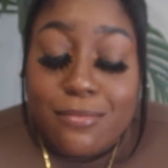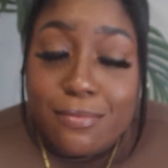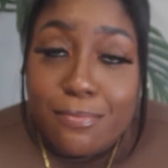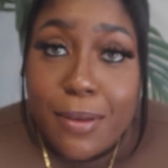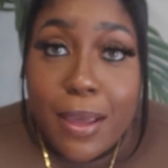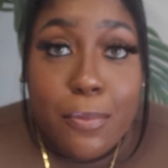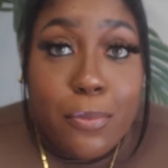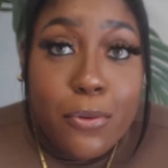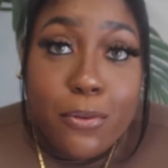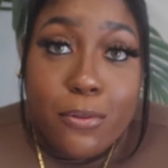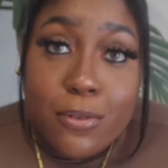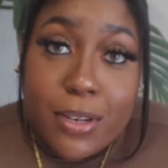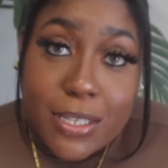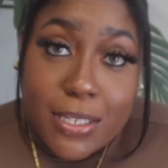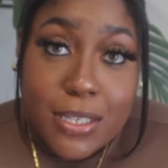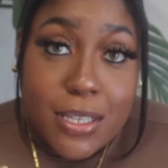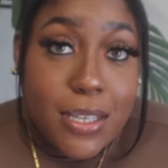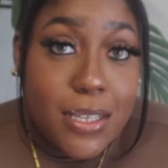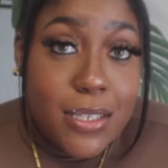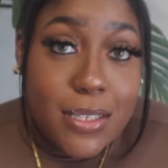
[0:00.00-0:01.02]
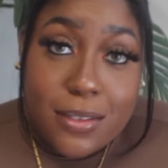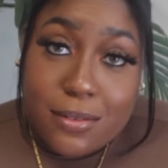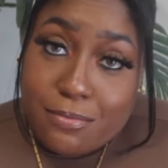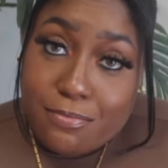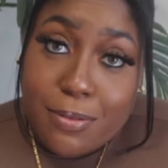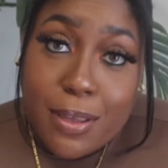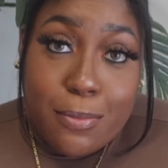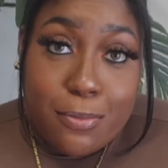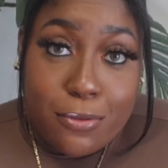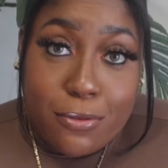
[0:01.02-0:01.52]
people, listen,
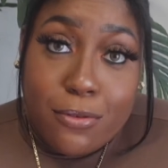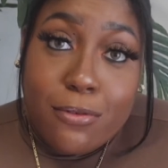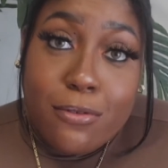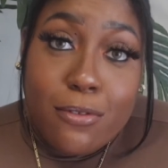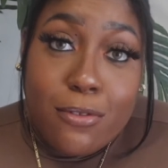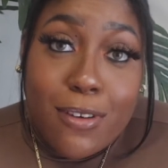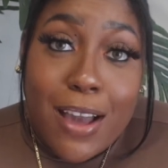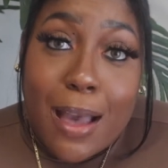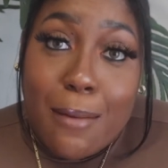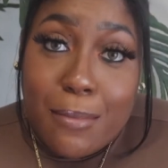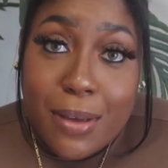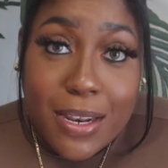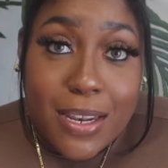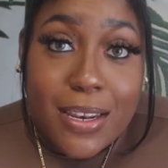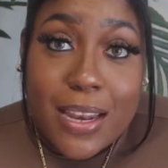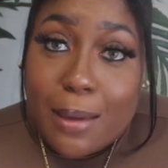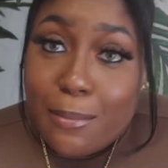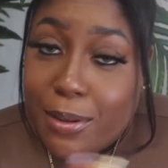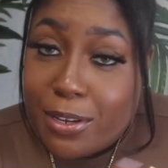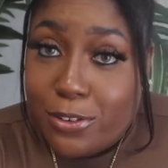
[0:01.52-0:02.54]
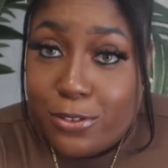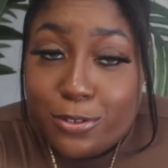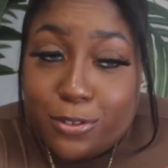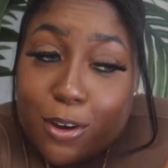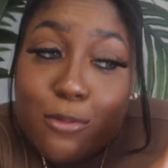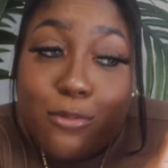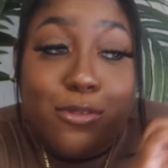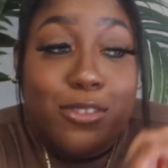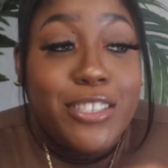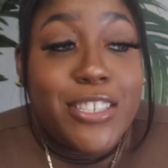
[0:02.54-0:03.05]
people who got money, they be
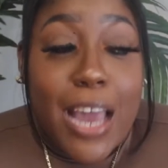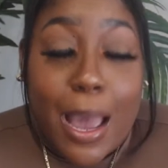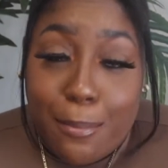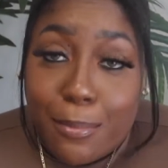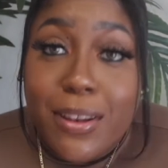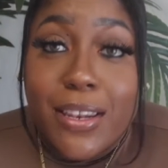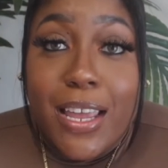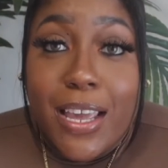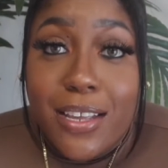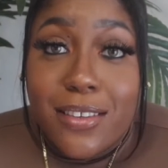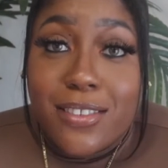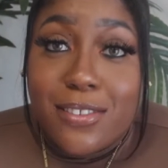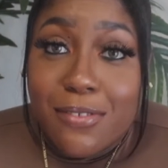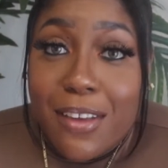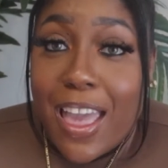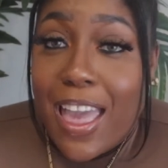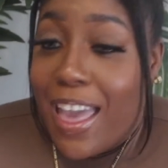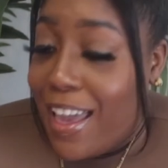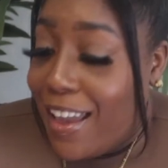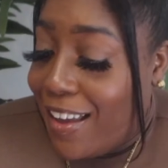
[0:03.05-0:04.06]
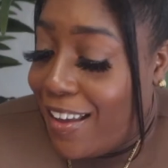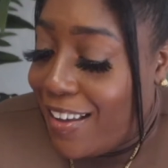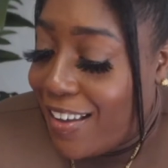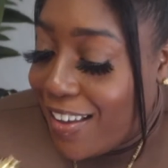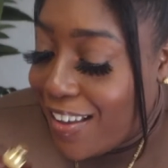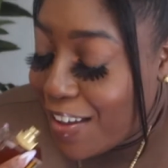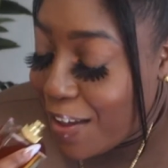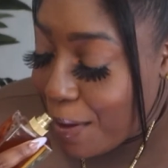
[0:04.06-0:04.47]
going on shopping dates, okay?